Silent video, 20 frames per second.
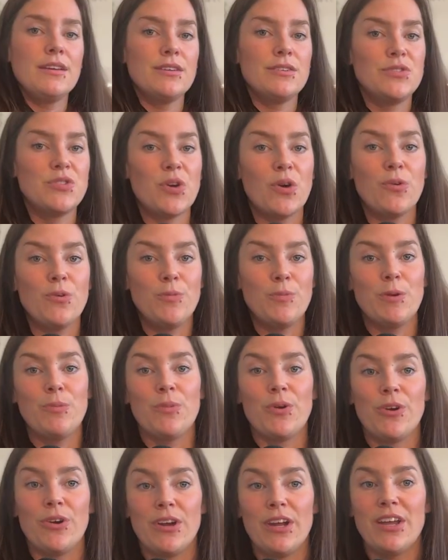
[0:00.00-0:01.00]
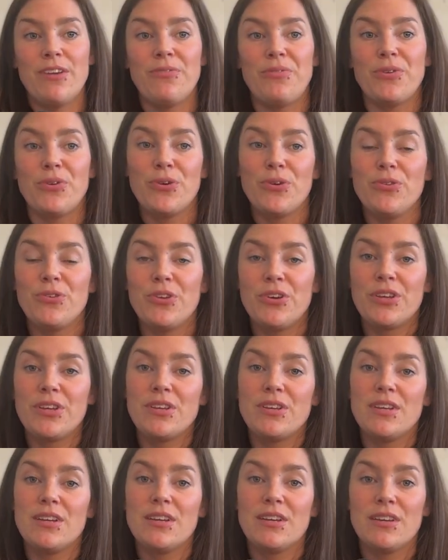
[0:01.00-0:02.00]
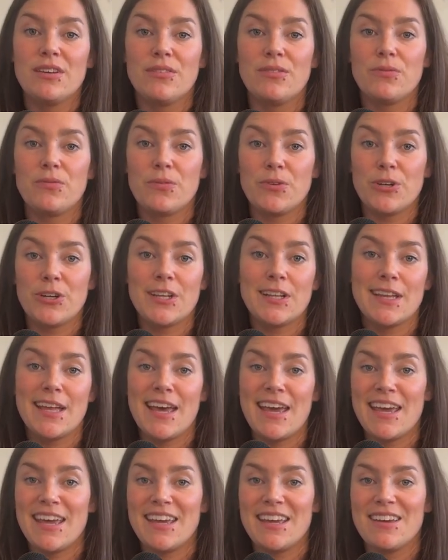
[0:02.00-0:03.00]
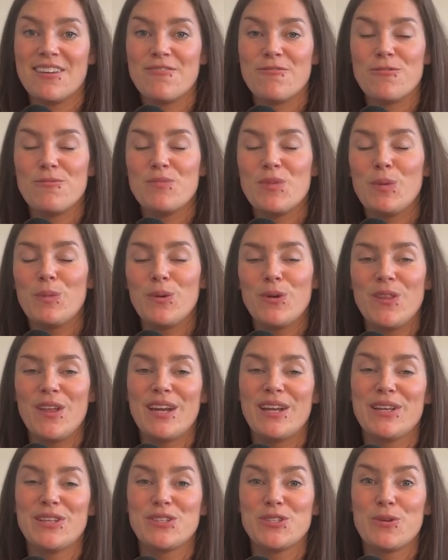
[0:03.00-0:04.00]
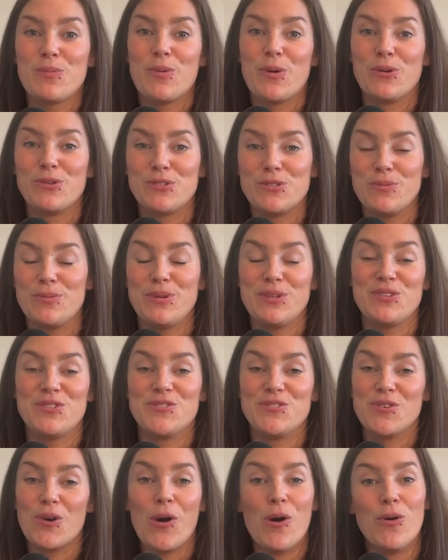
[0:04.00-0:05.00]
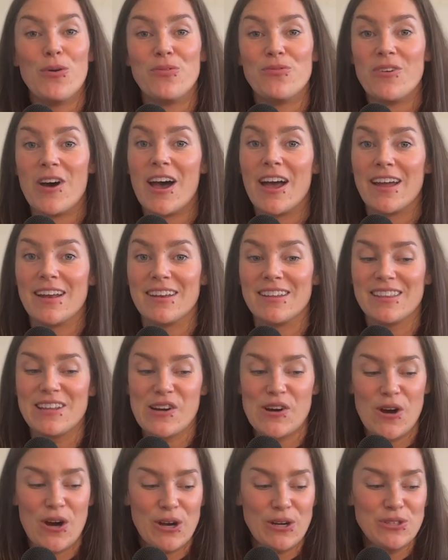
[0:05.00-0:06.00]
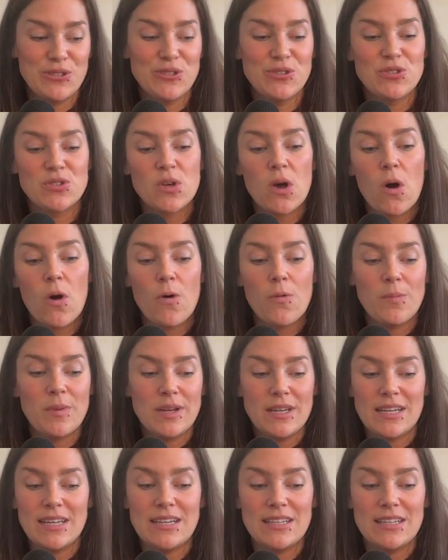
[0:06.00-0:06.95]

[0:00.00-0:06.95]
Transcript: So remember, if you're looking for clay, remember that it's supposed to be so fun. There are so many